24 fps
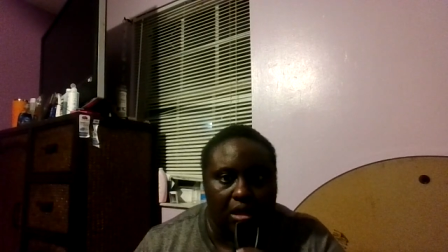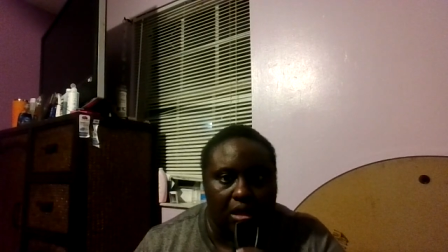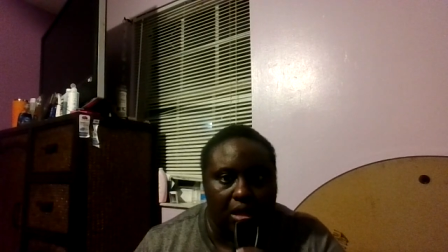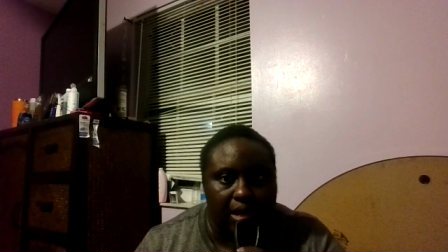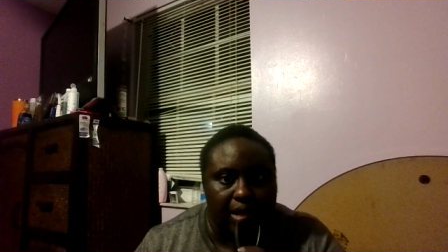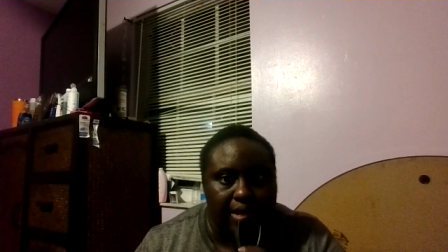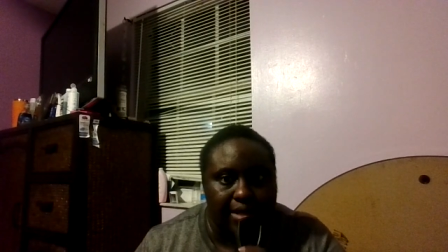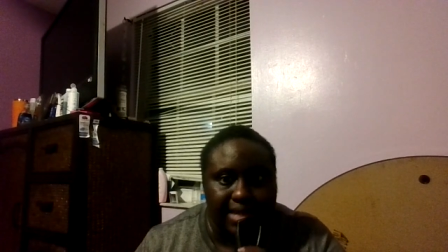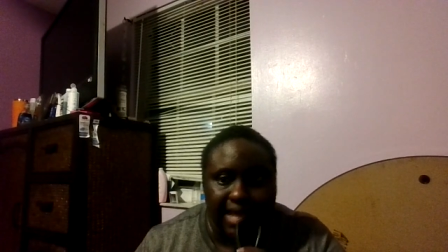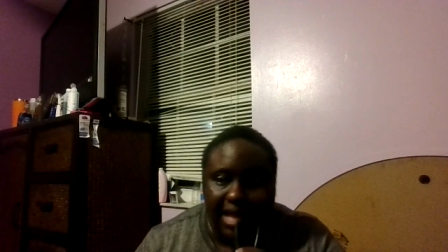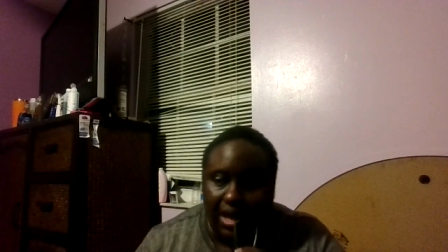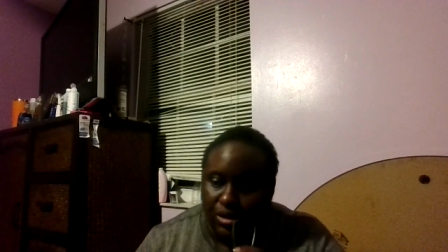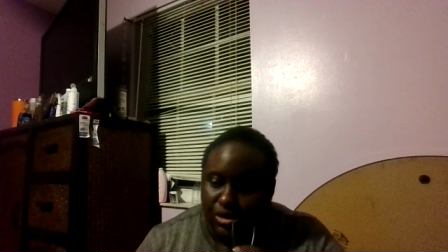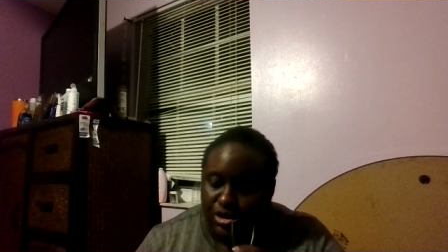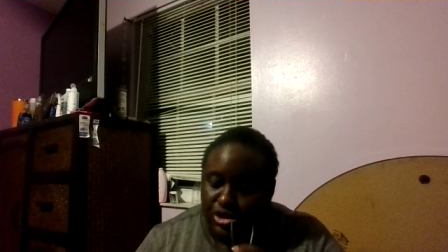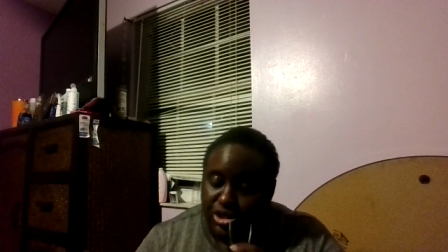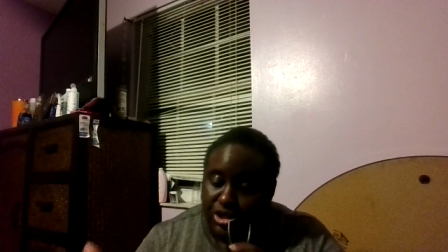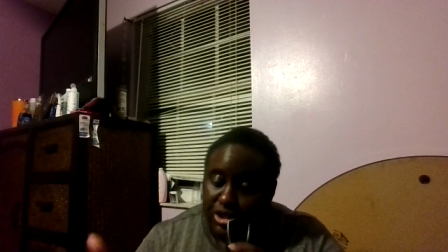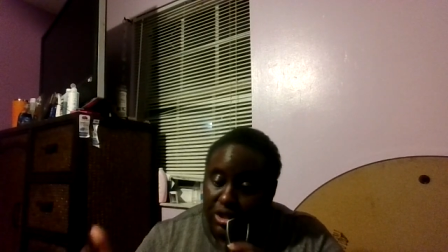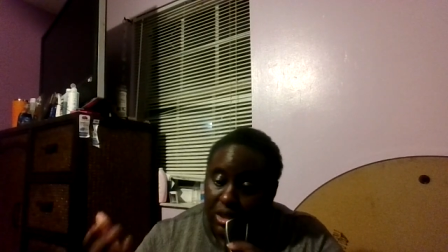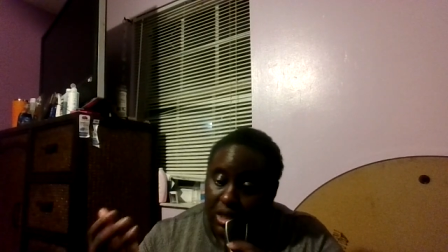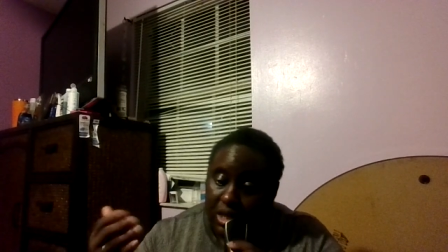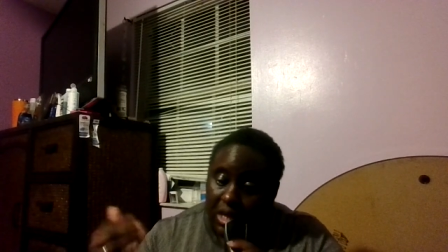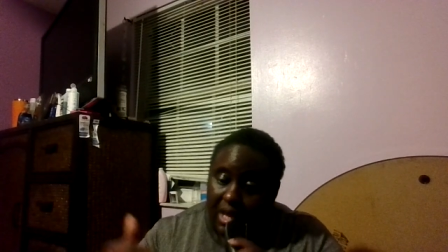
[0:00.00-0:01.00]
and now
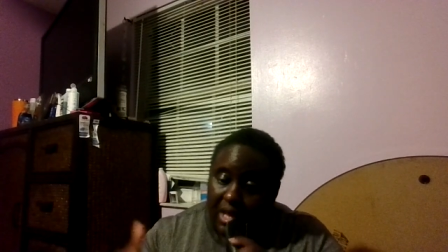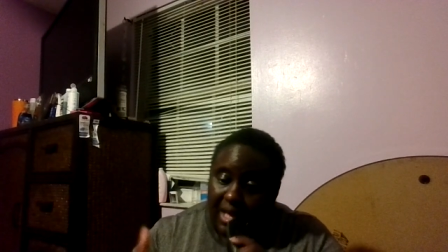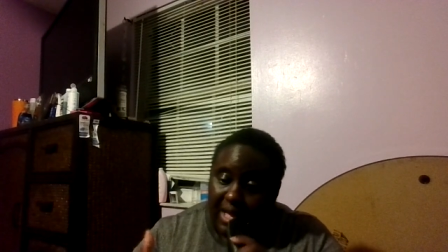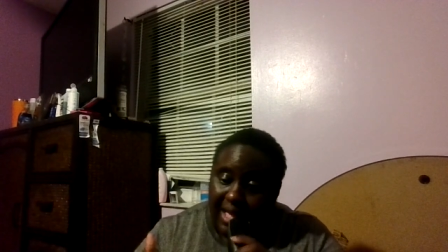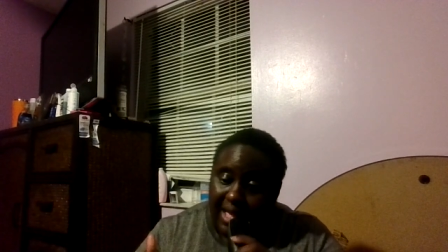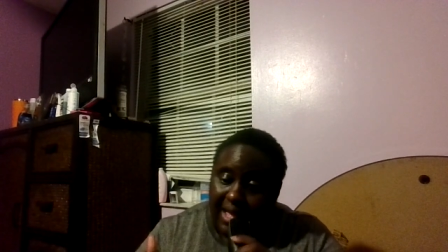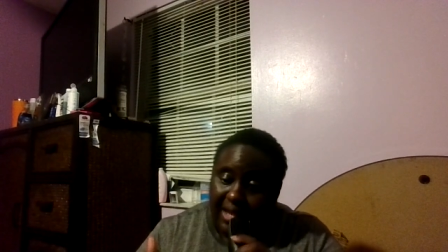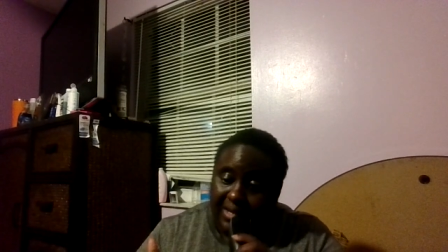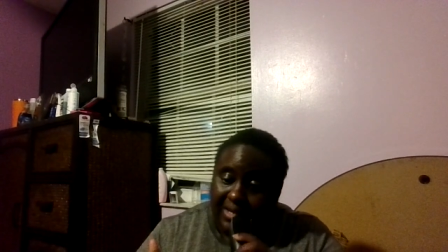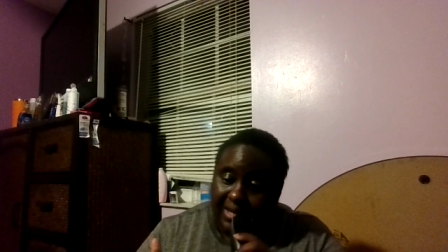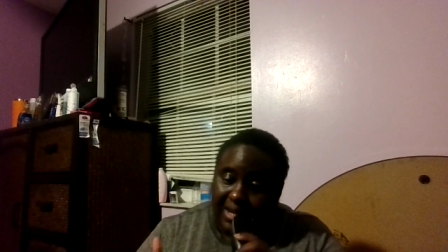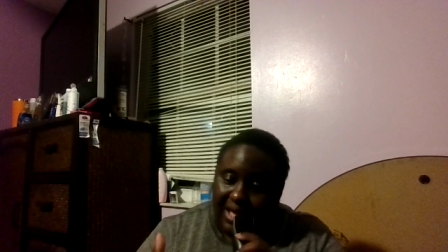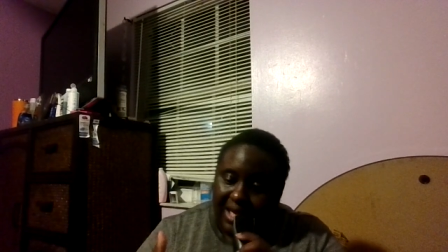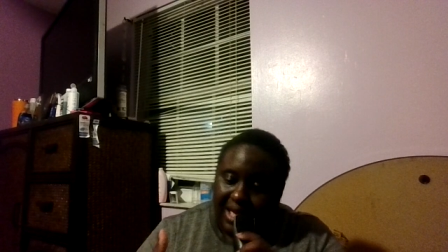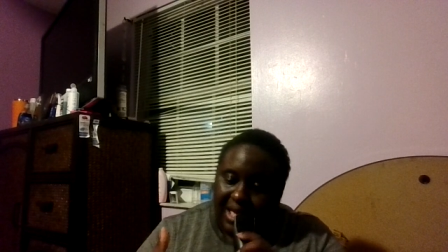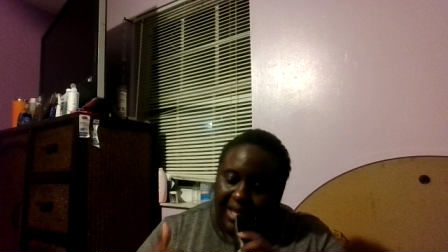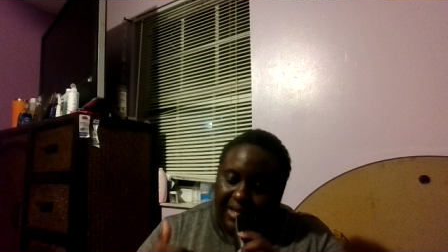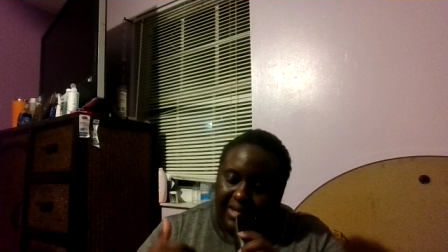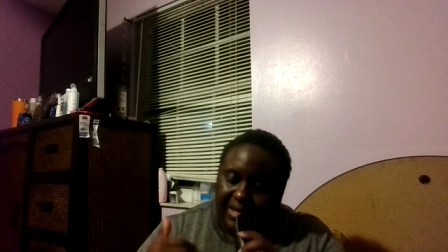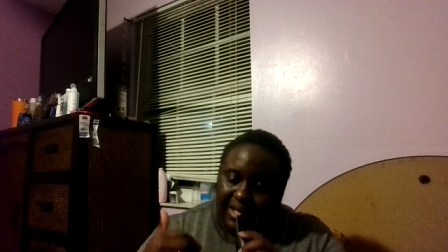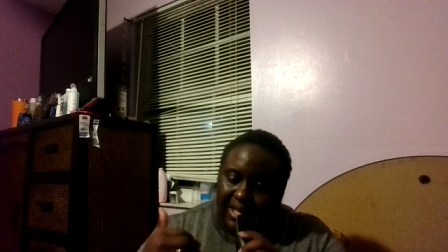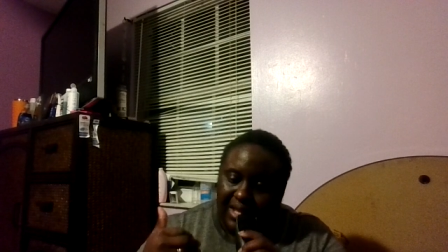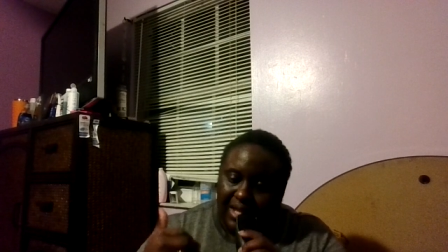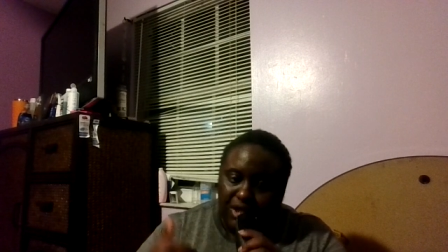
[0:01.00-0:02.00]
she and
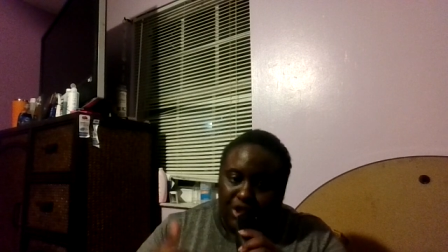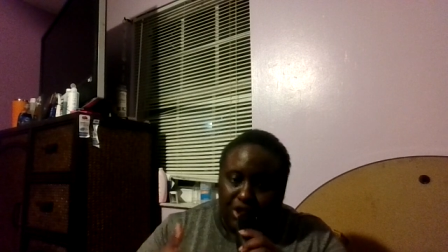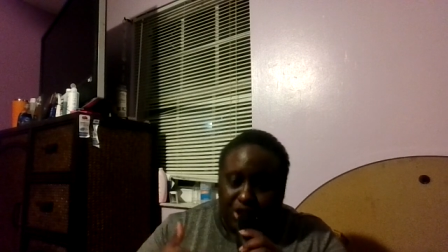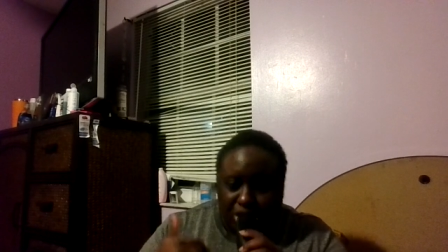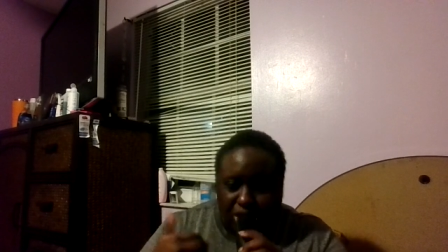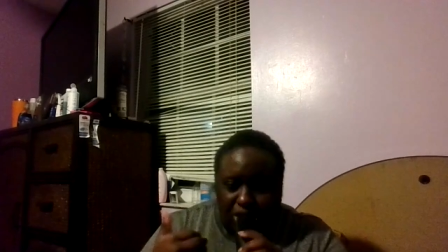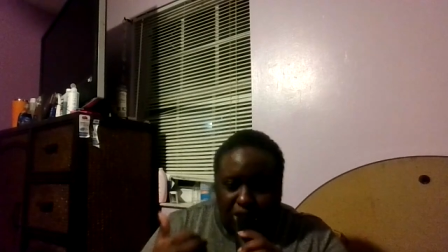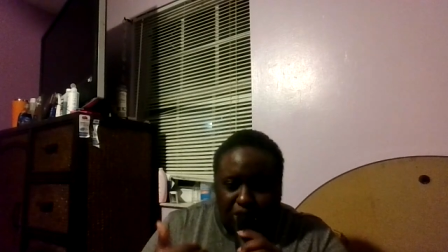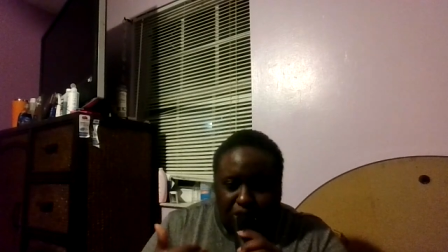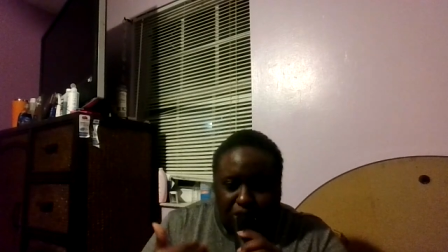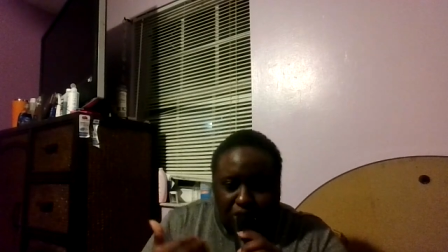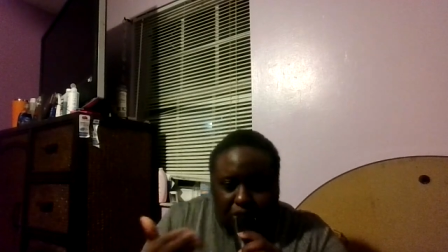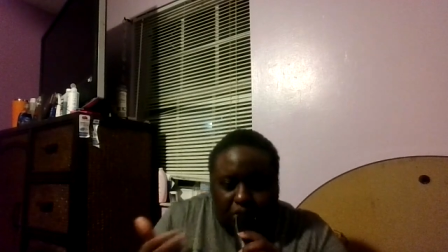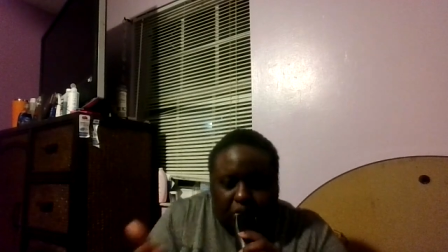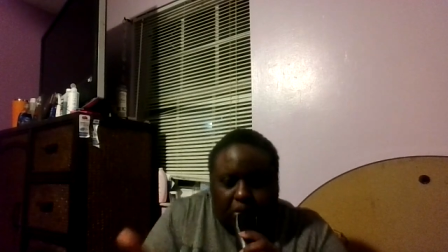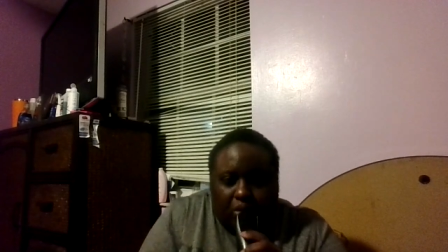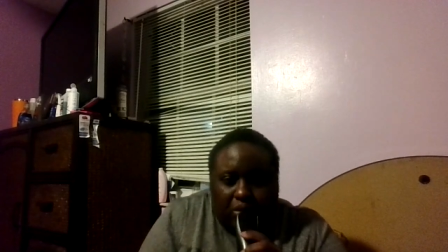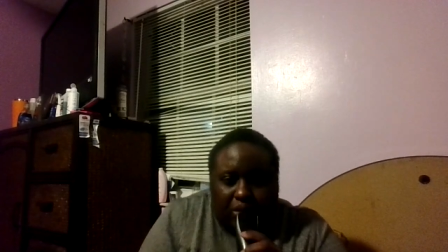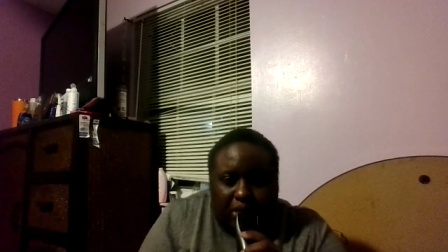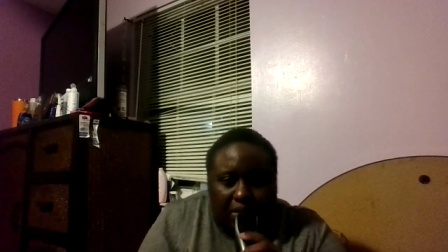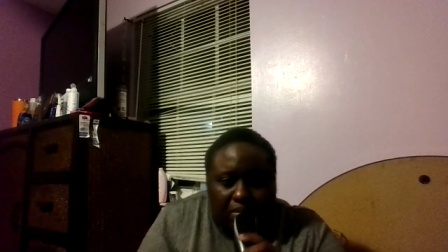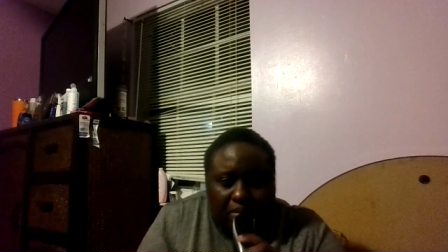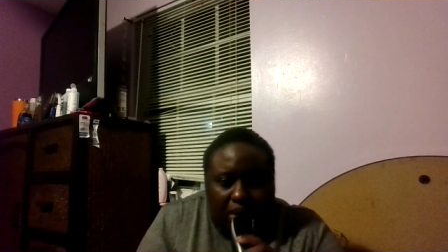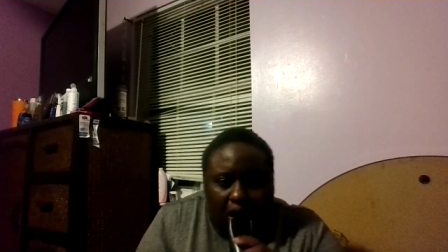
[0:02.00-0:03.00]
and she threw
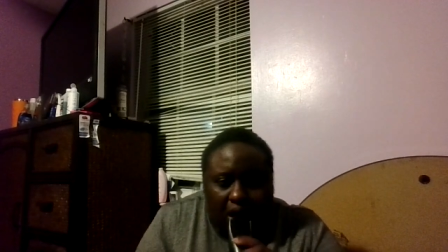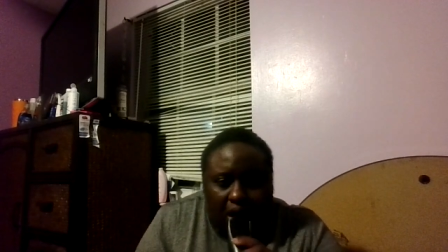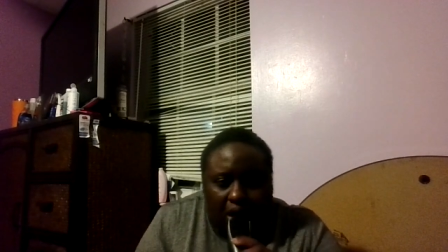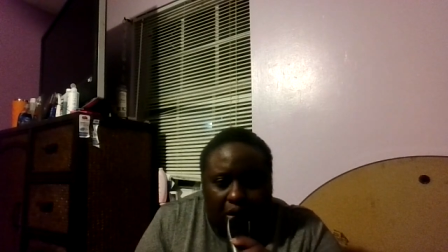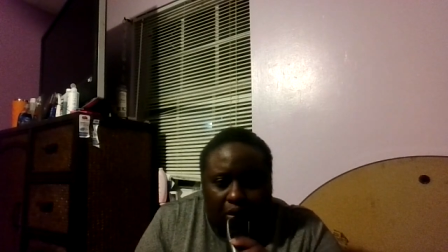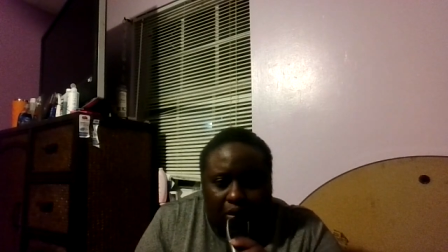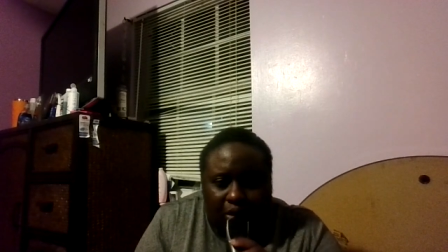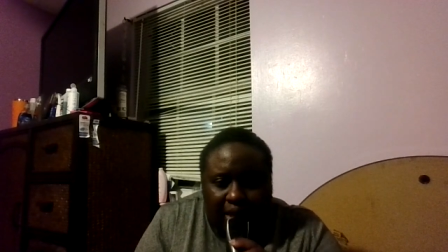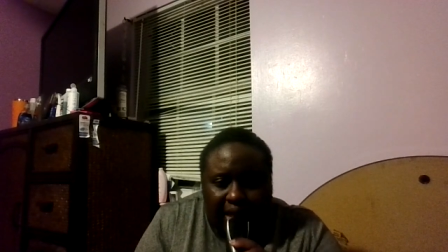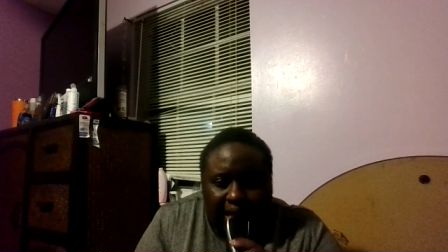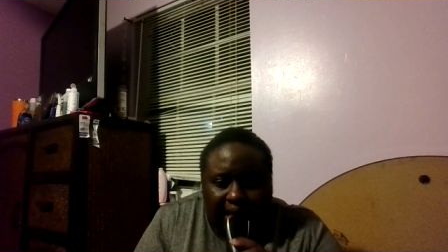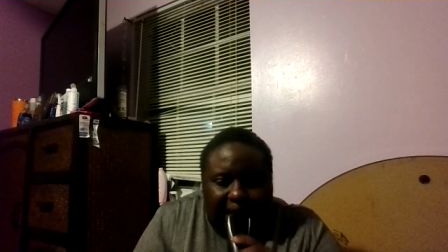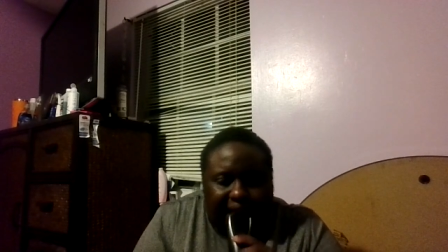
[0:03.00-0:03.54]
them out